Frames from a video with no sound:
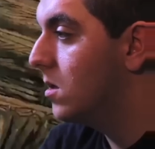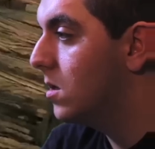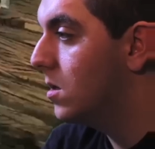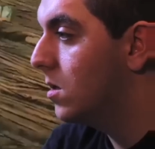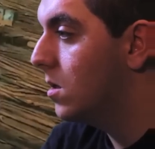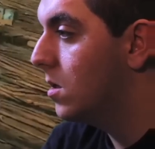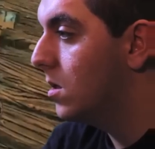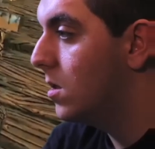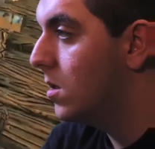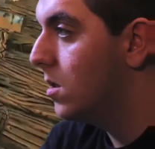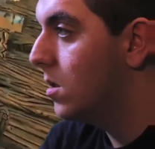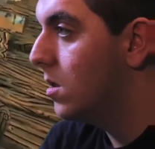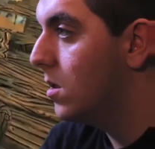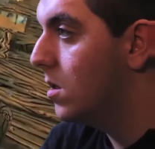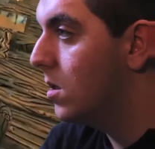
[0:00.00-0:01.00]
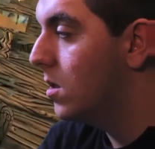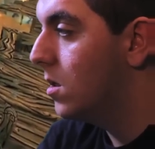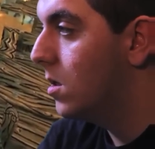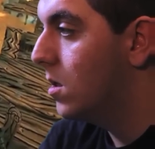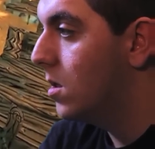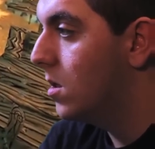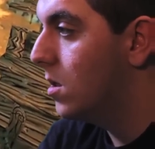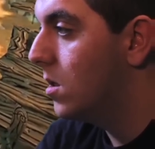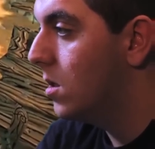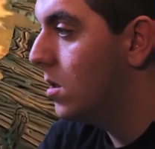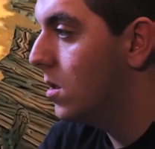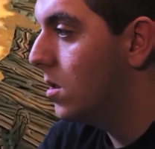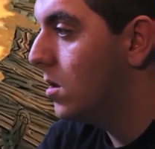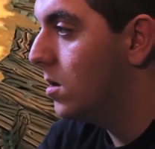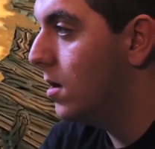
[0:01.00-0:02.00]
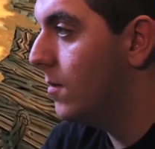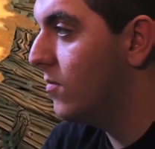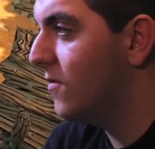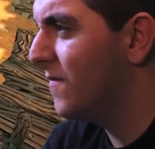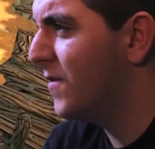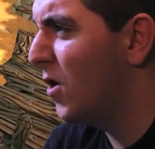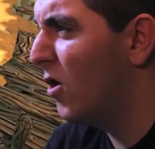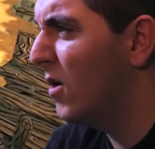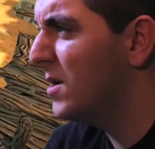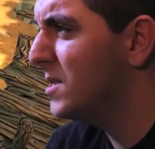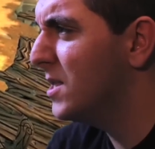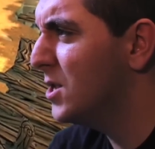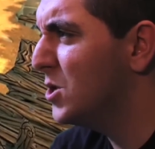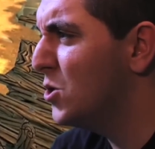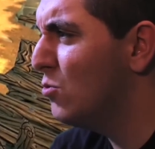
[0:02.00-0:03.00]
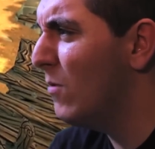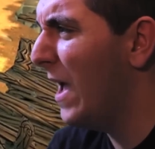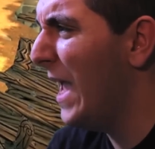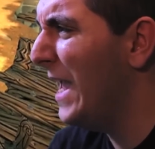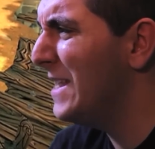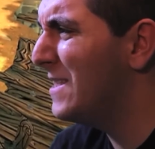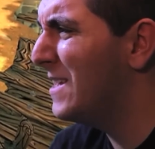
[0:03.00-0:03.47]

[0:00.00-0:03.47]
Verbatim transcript: the guards? Number of guards? Let's do eight